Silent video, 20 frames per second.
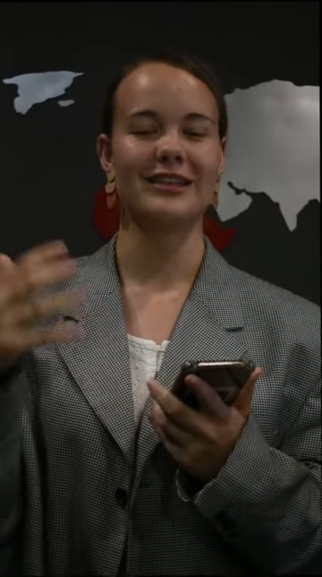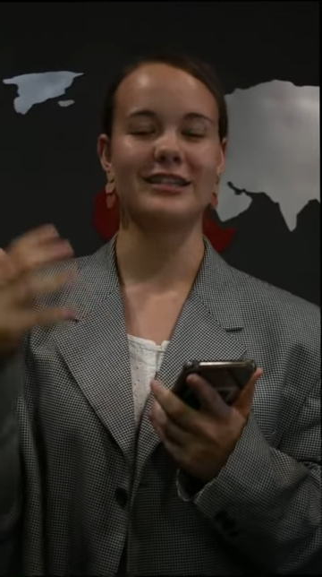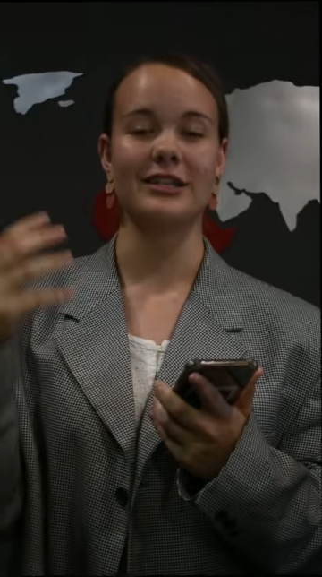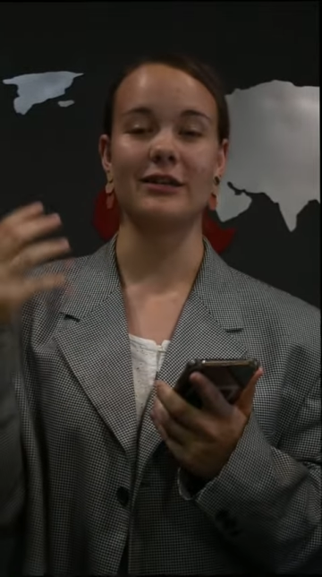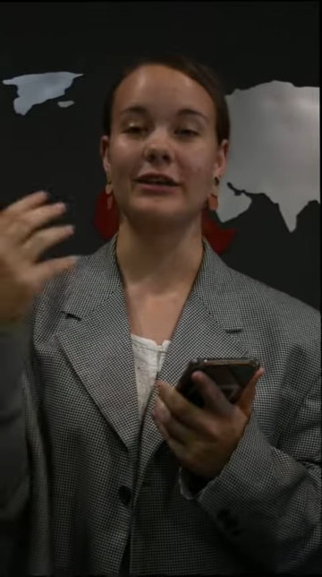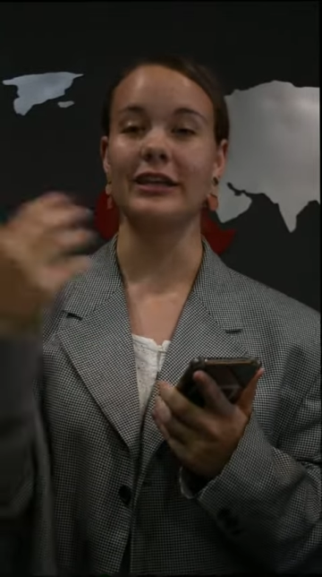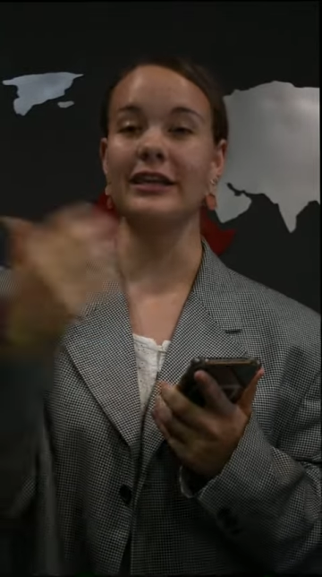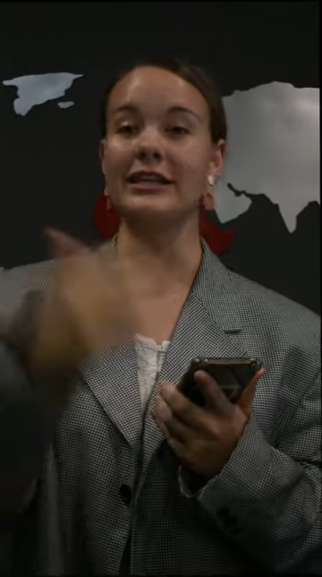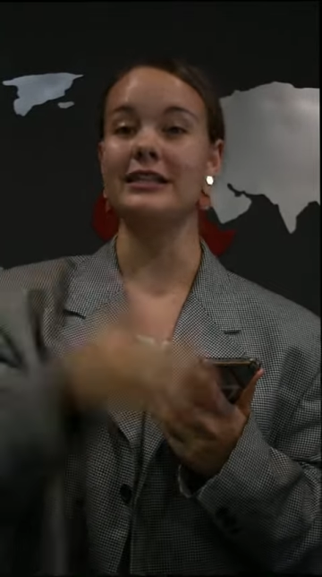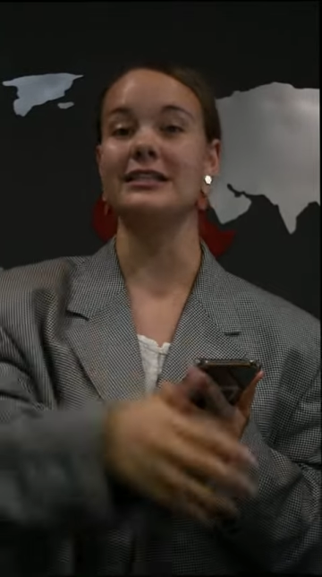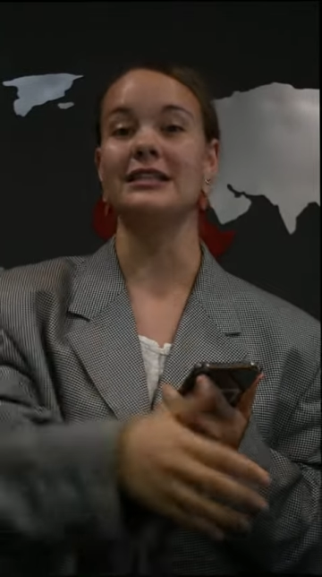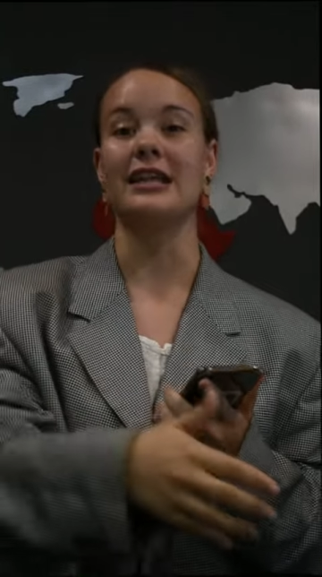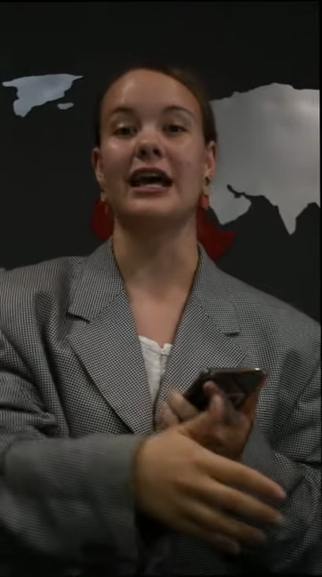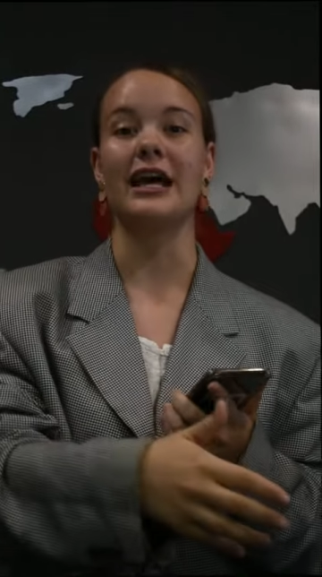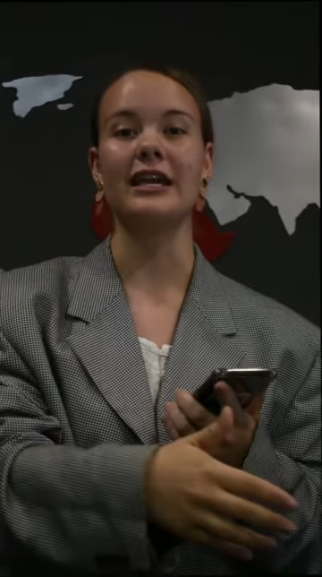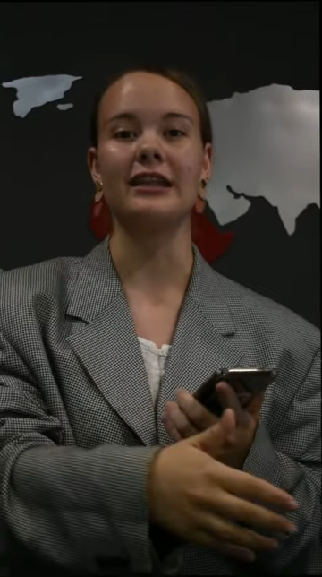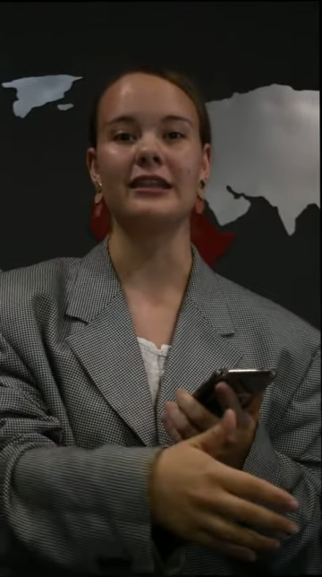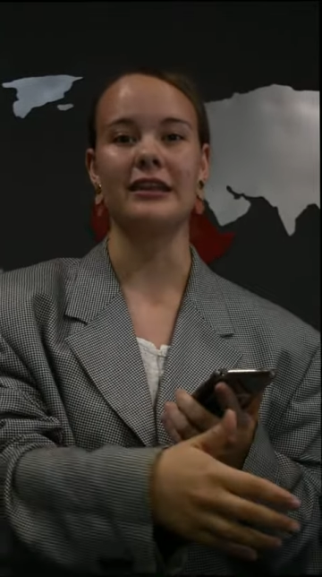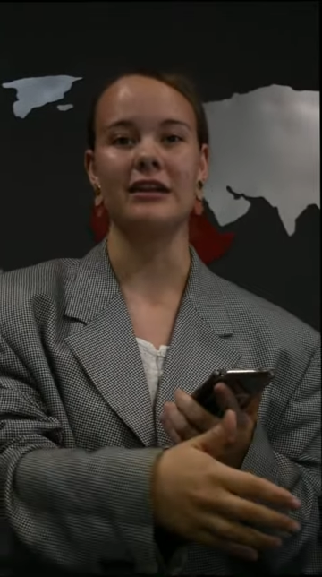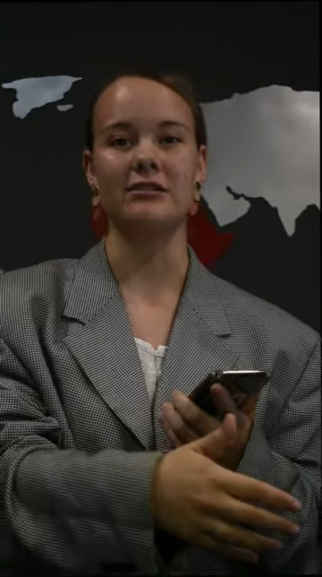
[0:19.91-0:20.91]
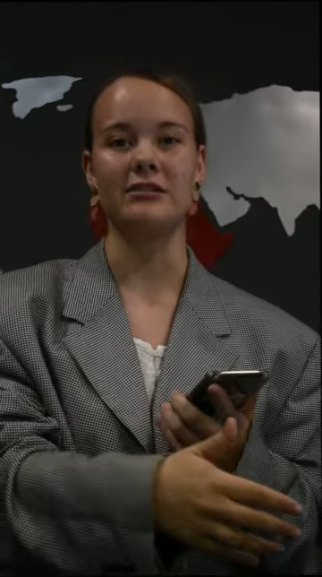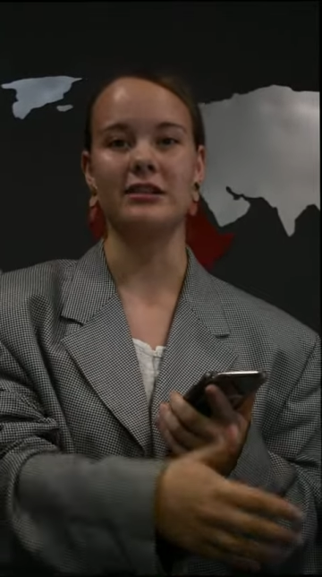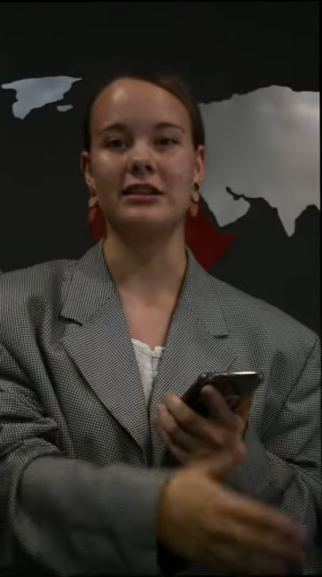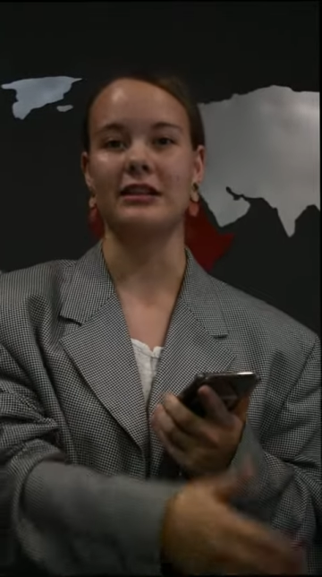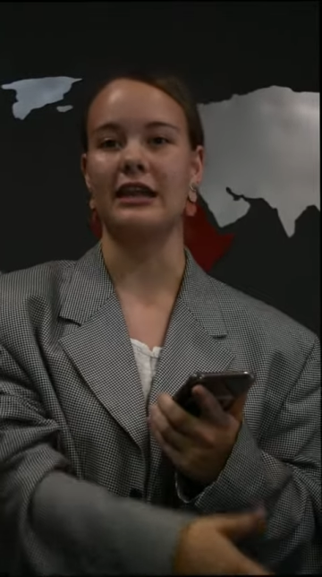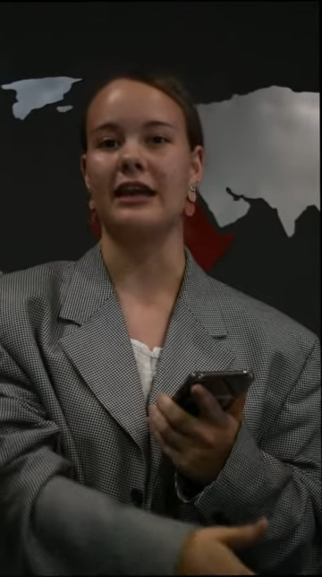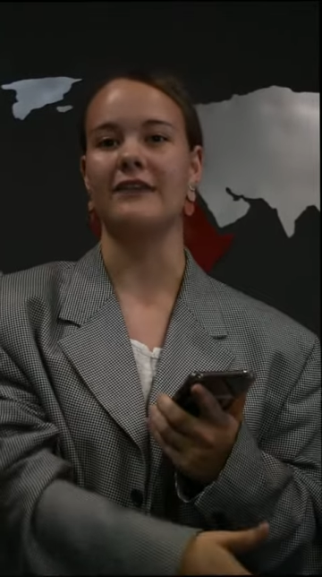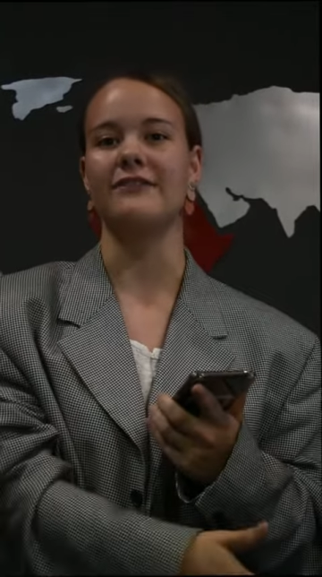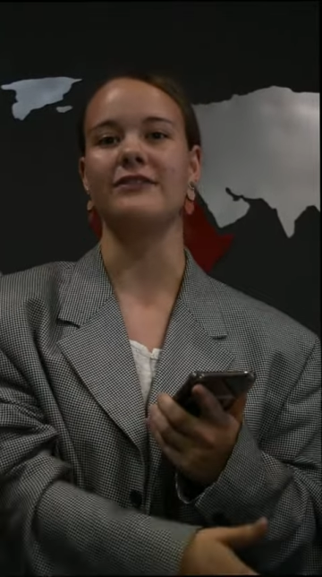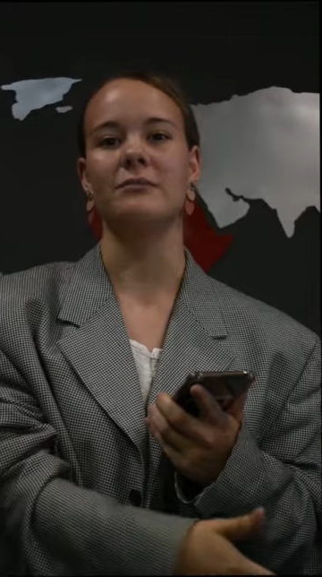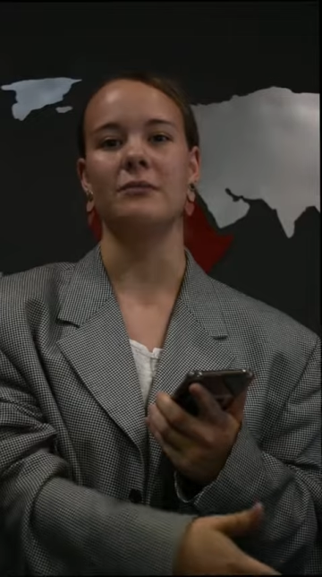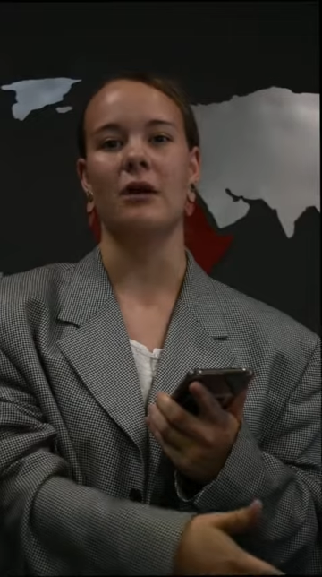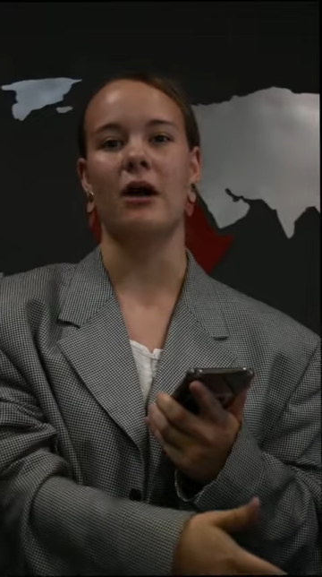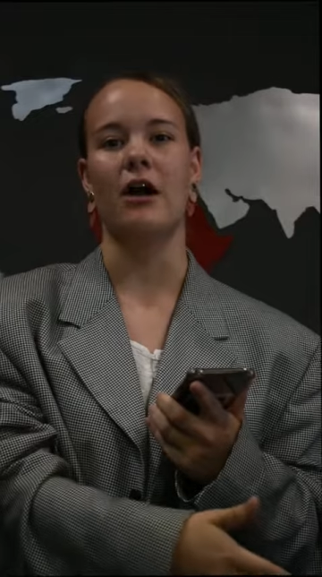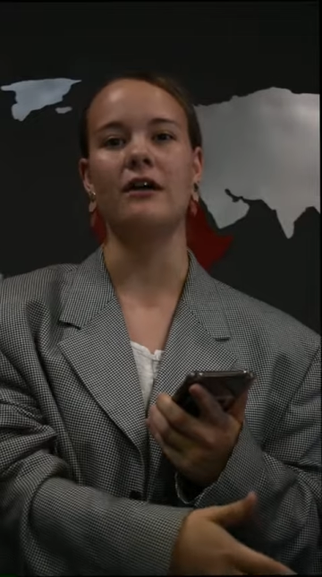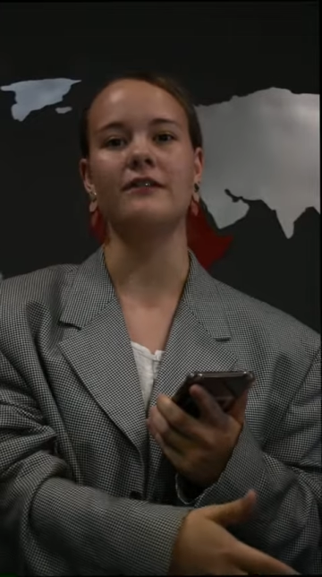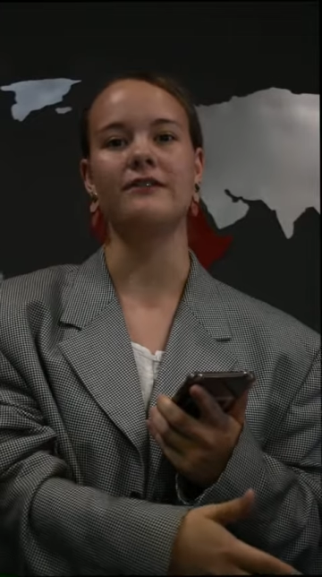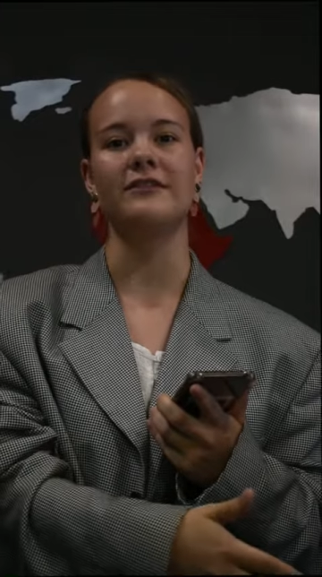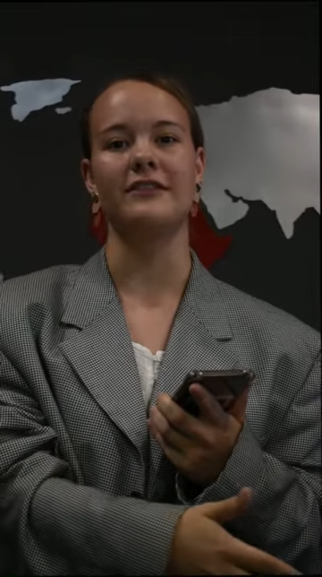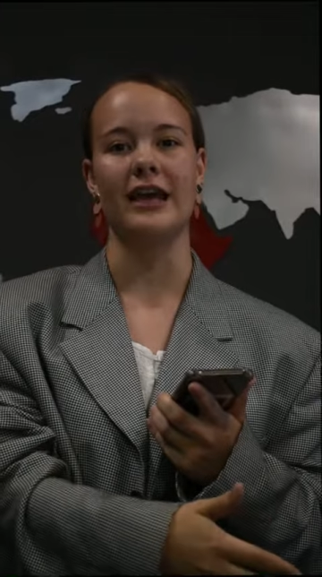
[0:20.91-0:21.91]
So he's lying there, they left him
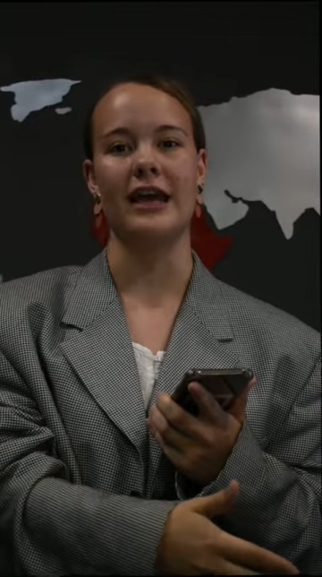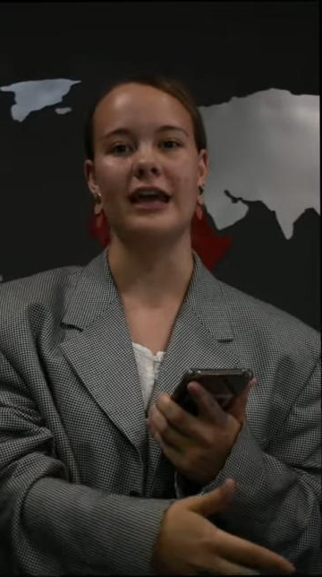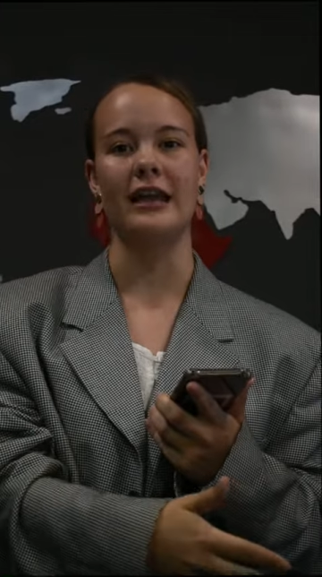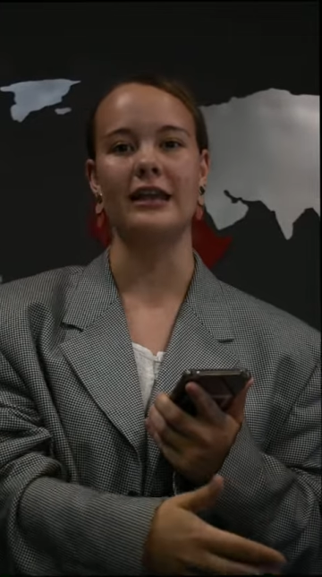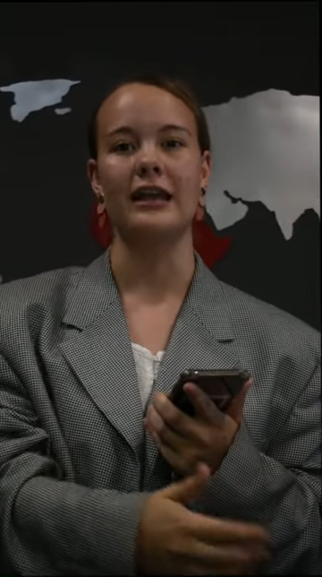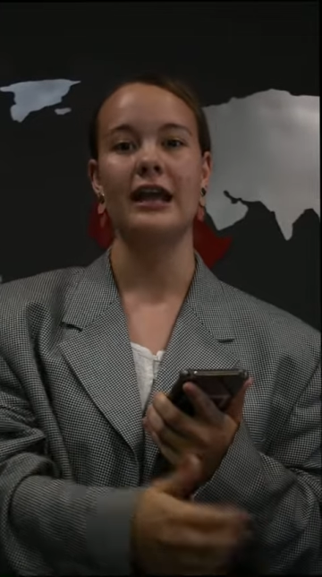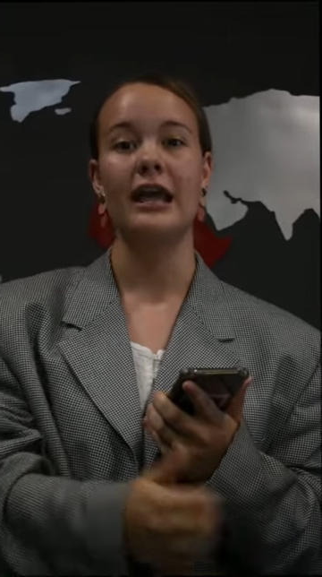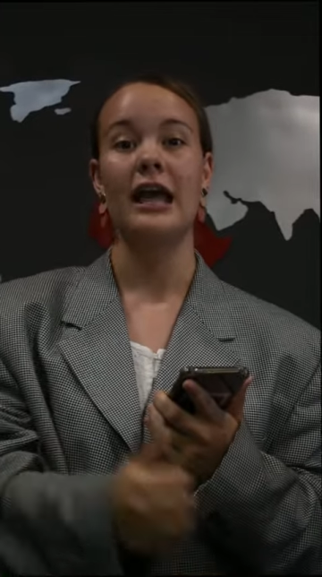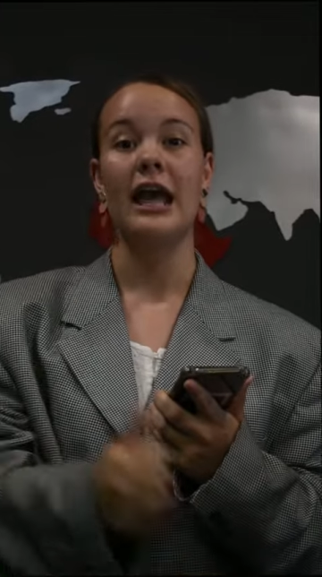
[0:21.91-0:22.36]
half dead.